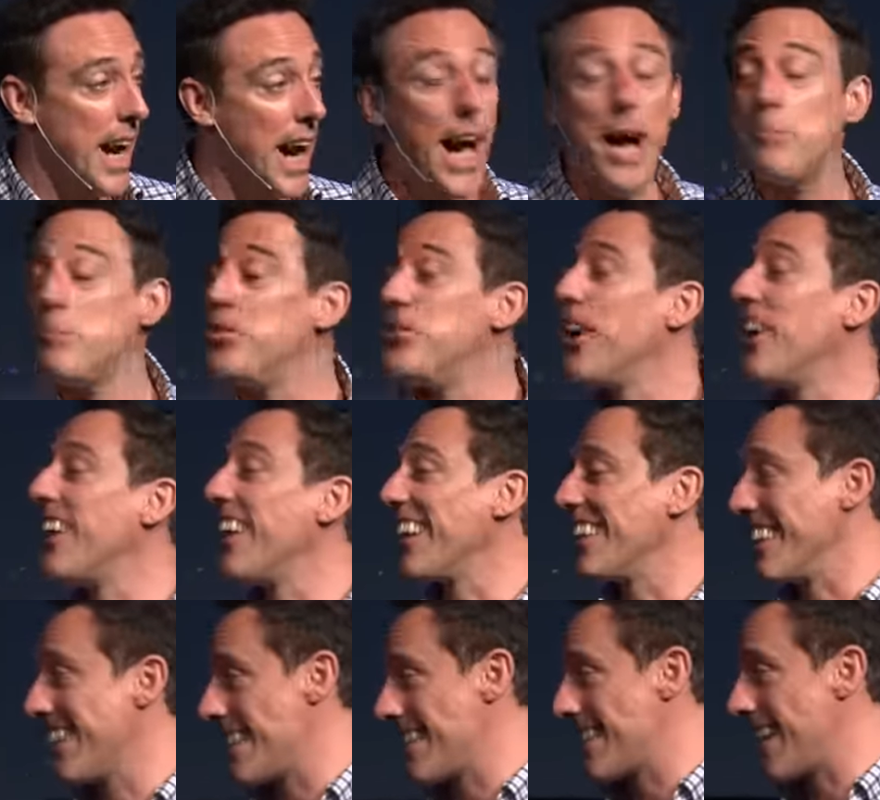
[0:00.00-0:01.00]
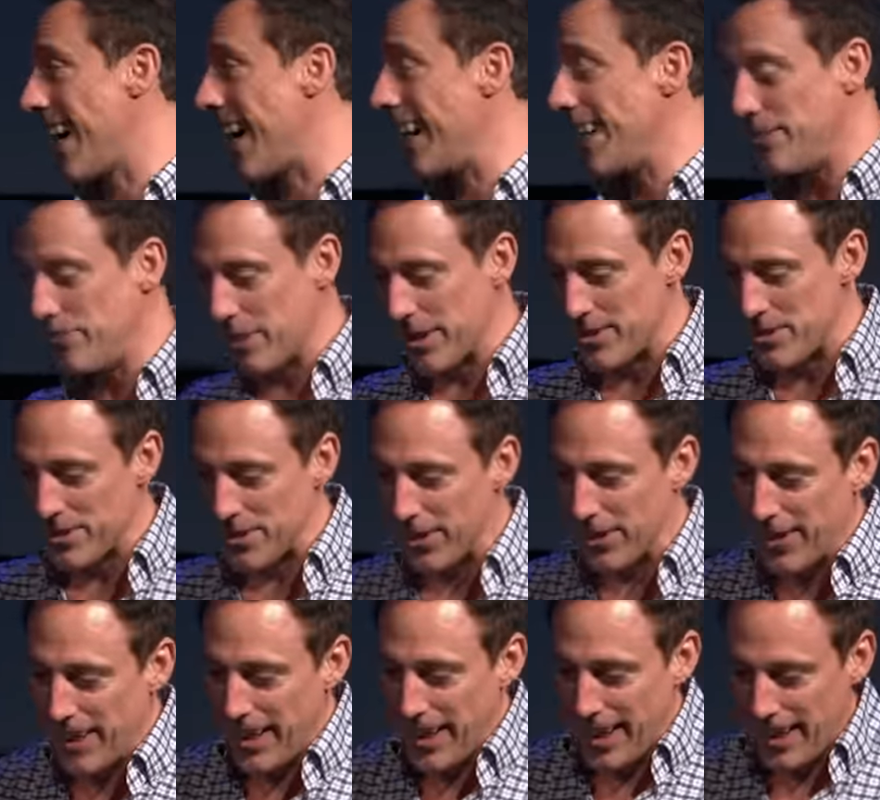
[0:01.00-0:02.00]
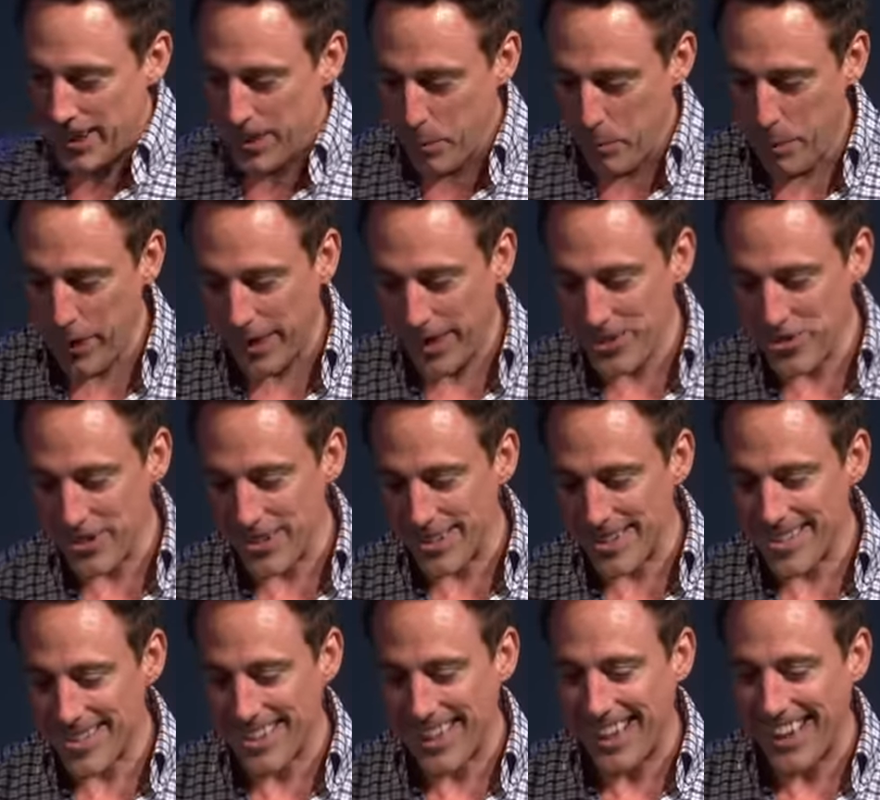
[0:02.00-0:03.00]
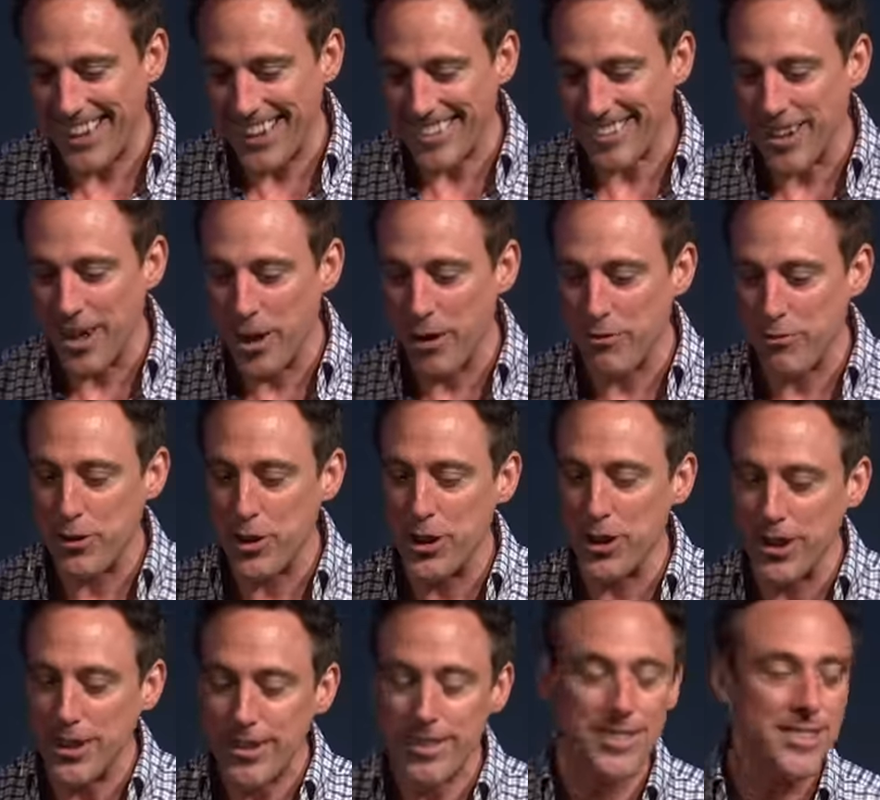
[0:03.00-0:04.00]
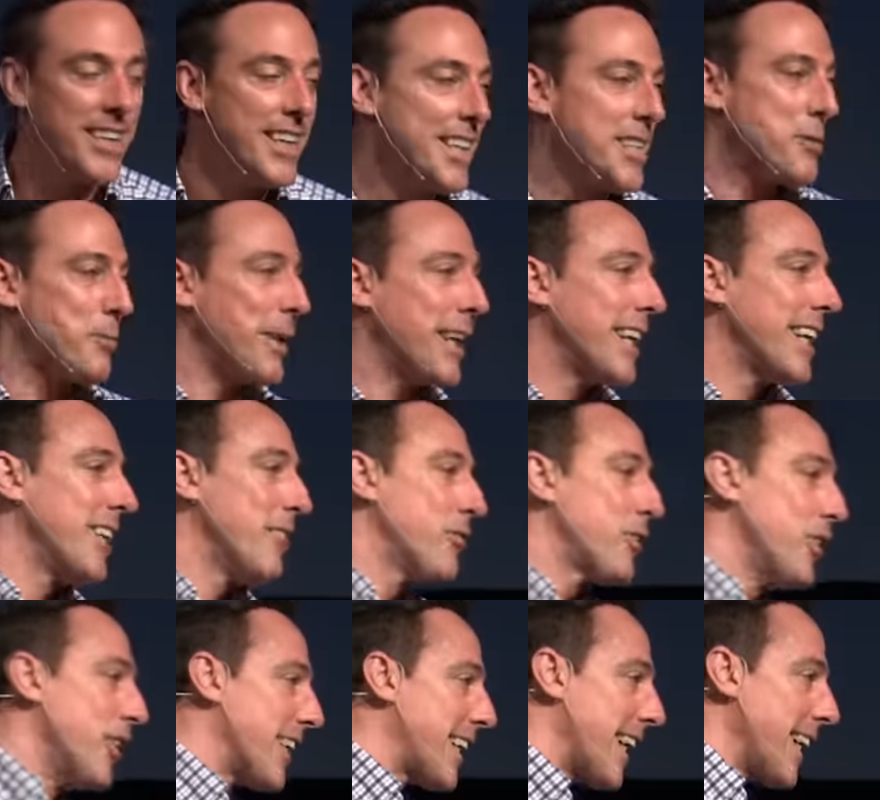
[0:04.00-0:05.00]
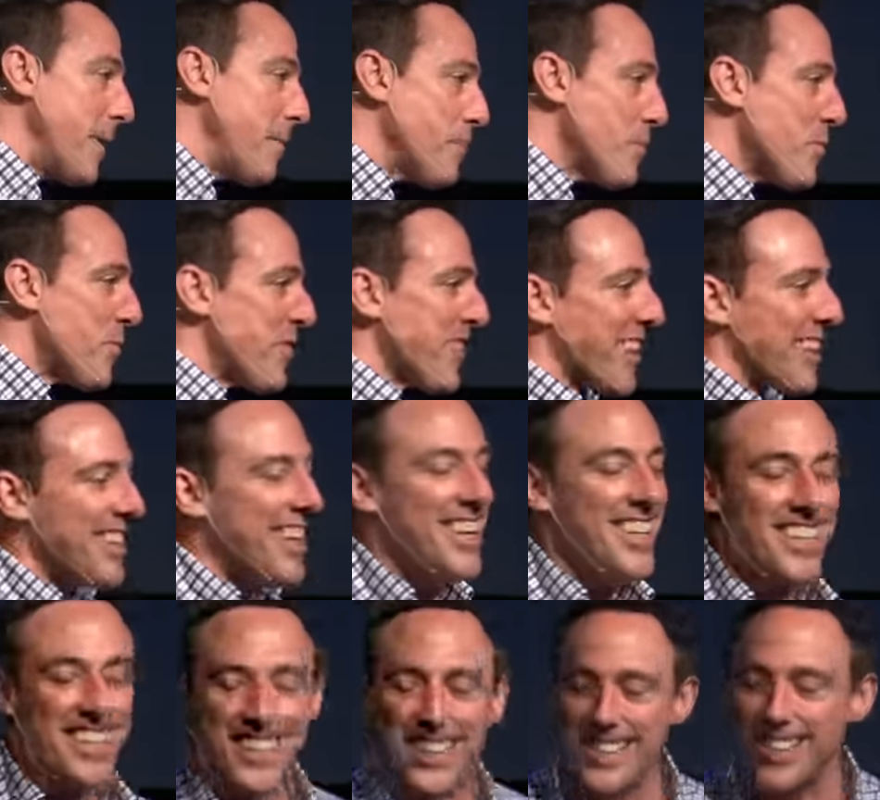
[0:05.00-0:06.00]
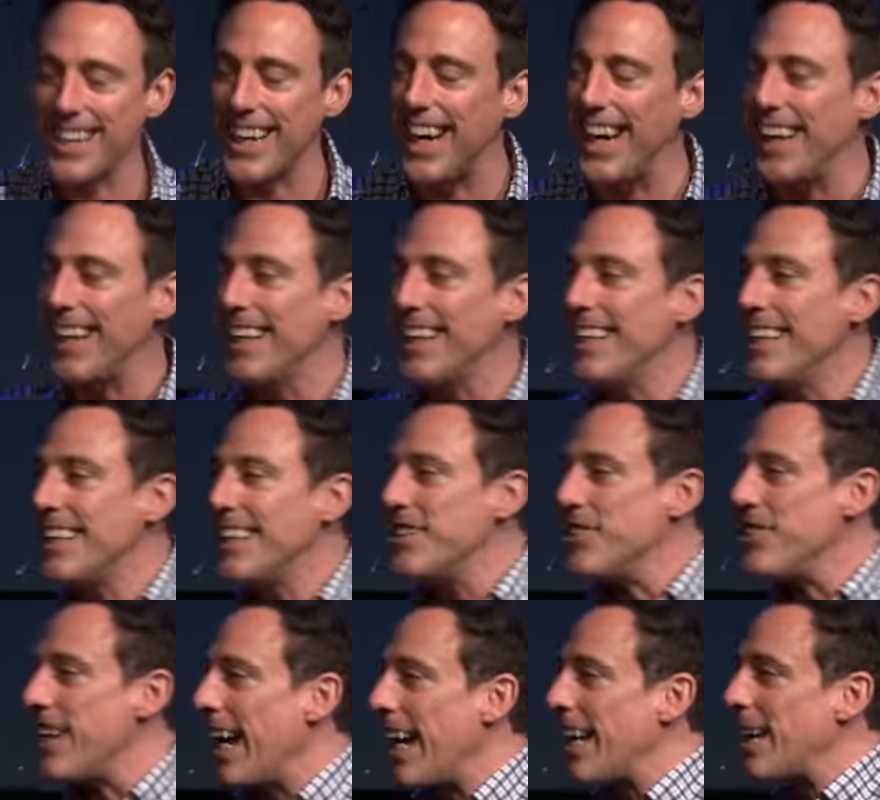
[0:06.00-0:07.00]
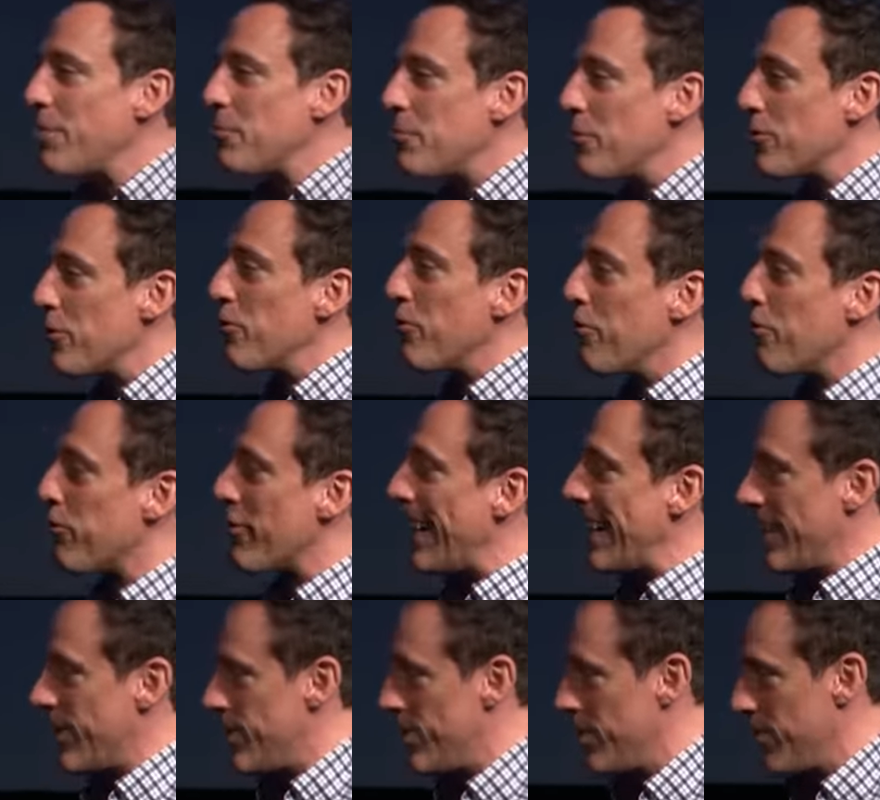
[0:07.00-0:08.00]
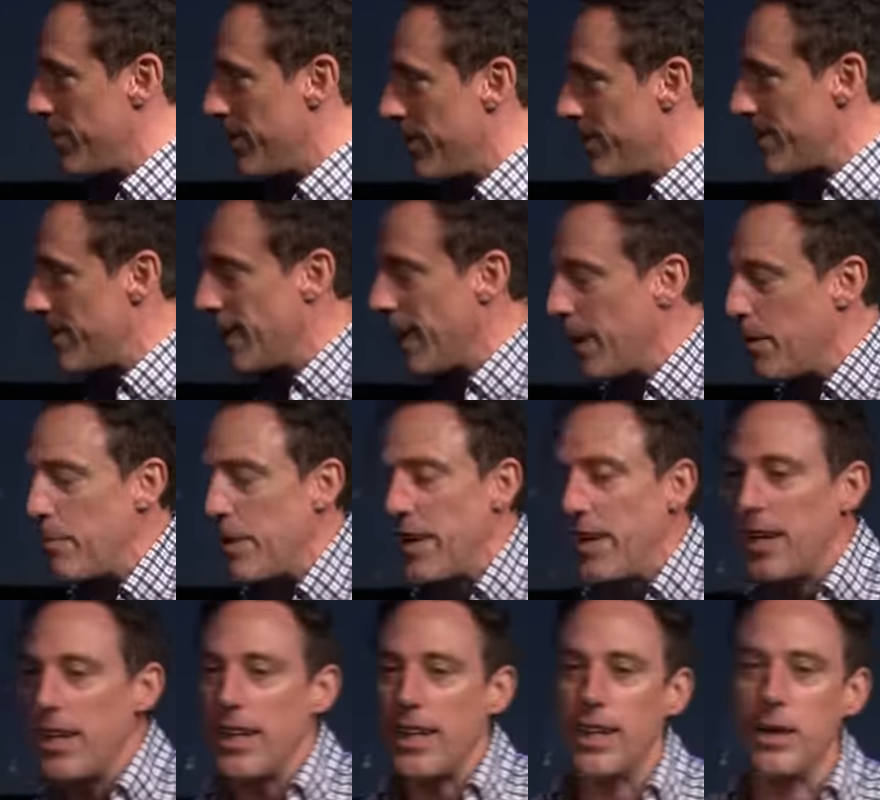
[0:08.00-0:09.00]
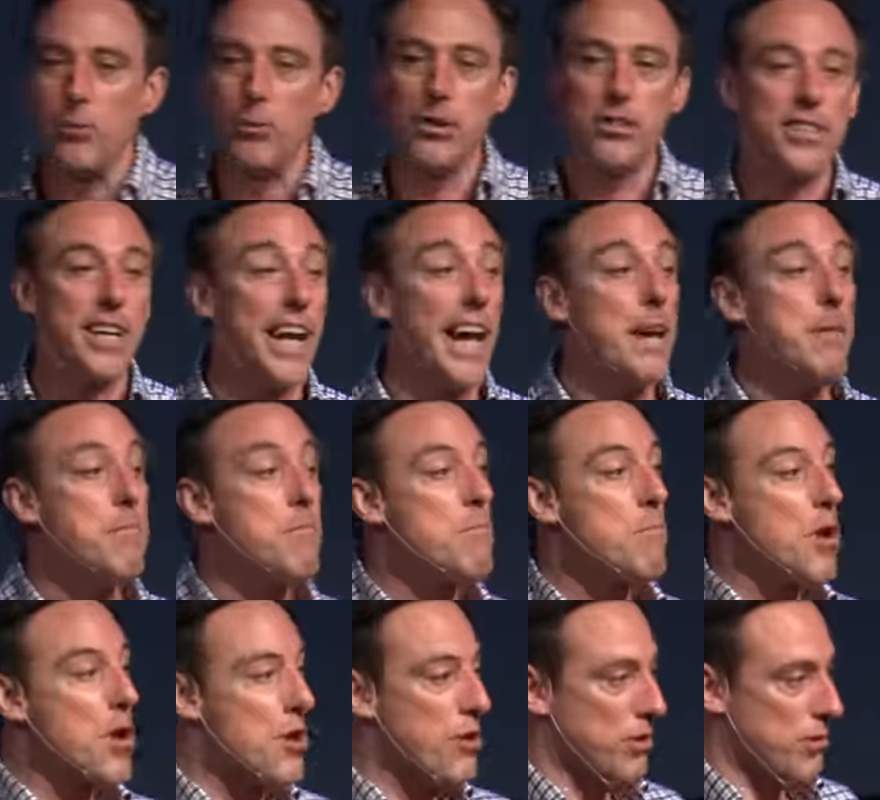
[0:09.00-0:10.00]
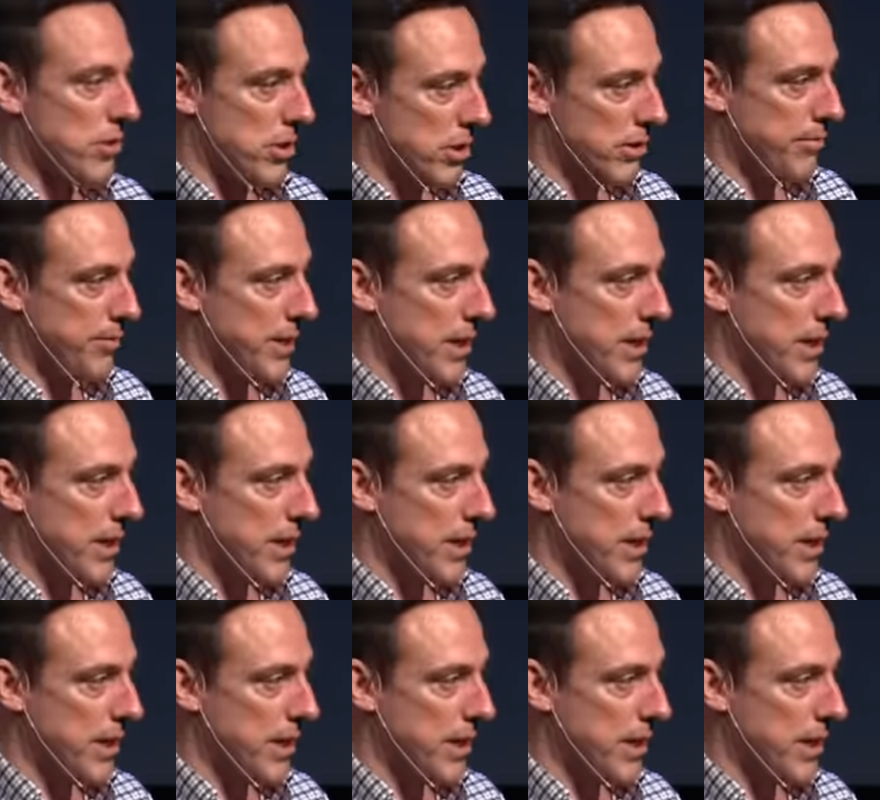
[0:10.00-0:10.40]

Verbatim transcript: I'm done on this side," right? So the patron saint of cooks, speaking of cooking, there's this guy, James French was his name. He was a murderer.